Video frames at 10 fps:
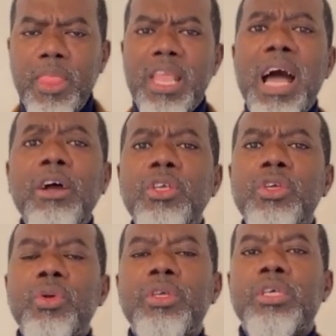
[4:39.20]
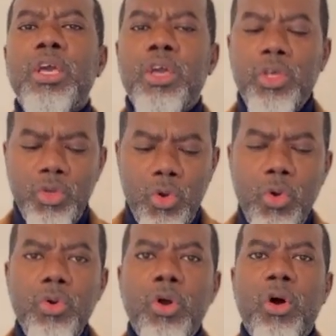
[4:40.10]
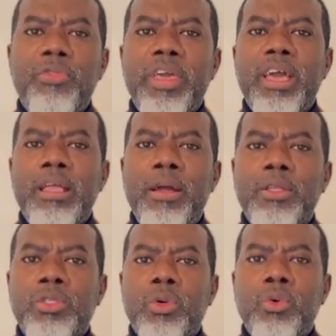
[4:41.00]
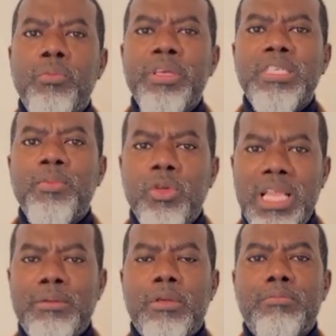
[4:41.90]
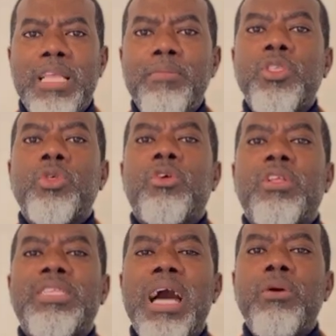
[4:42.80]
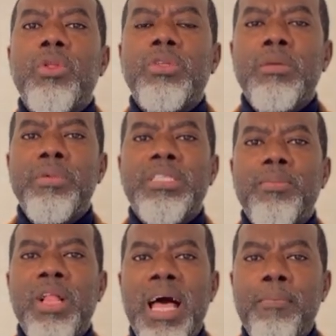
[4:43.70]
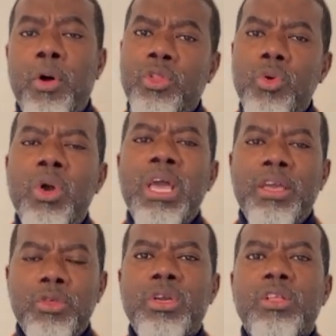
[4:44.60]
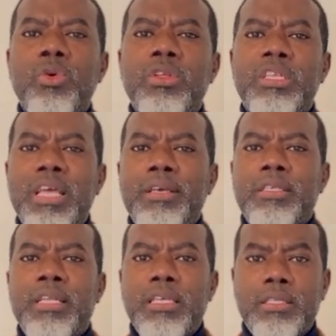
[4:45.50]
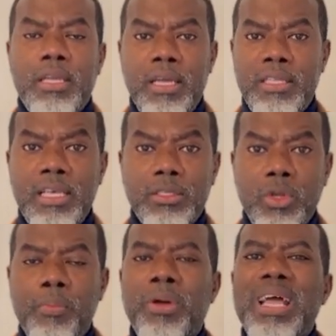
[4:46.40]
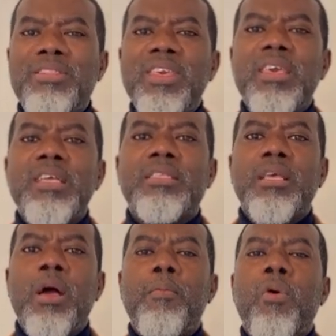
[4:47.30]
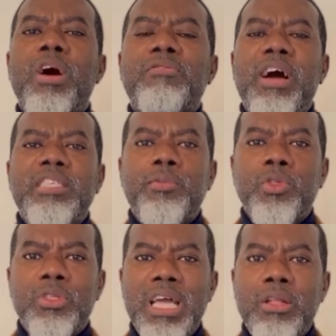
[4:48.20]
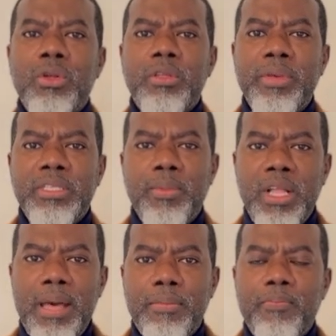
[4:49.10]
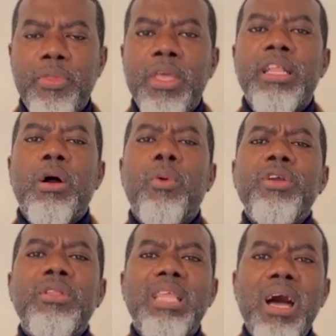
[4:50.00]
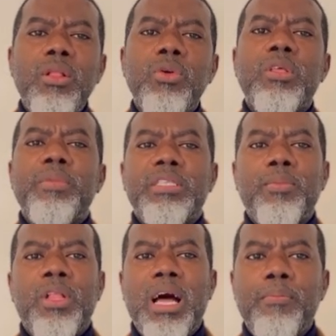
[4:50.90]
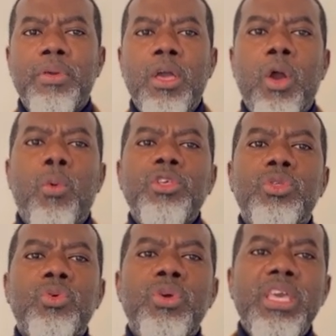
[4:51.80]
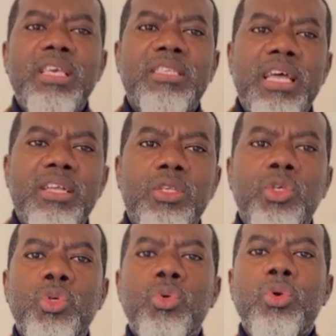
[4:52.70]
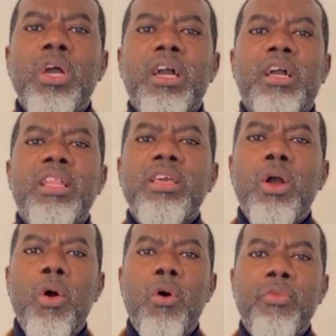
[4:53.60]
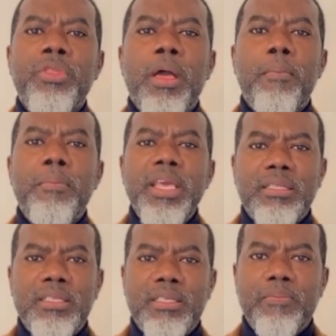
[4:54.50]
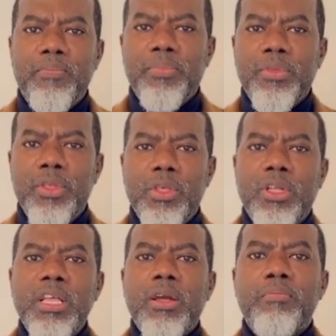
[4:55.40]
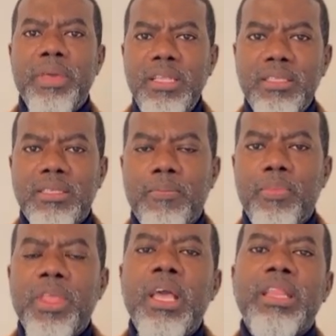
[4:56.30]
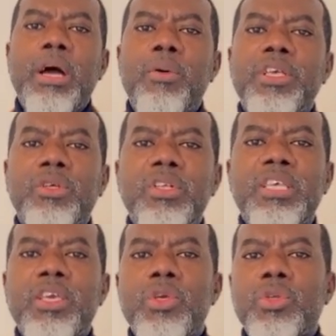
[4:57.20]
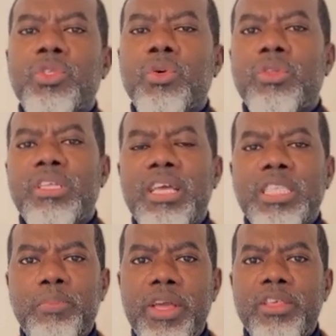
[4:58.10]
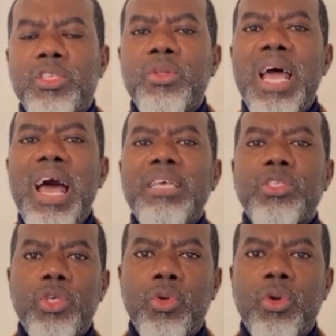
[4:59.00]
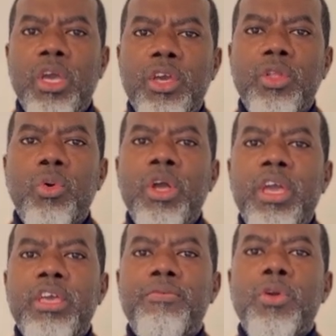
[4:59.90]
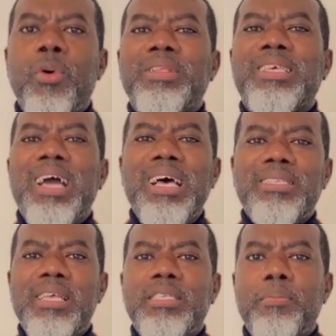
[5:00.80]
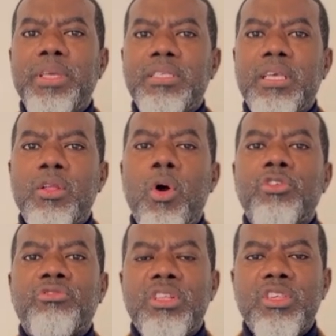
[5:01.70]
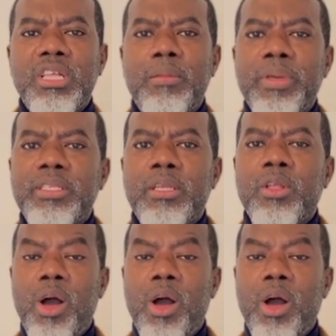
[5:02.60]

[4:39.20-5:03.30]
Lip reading: Now, how do you do it? You go on the to Mintable. That means you got to download the Mintable app. Although you can go on the desktop, but I think it's more advisable to download the Mintable app. Now, when you download the Mintable app, what you do is that you click on Mint. You click on Mint. Now, it's going to take you to the next page. It's going to ask you, you know, if you want gasless minting or traditional minting.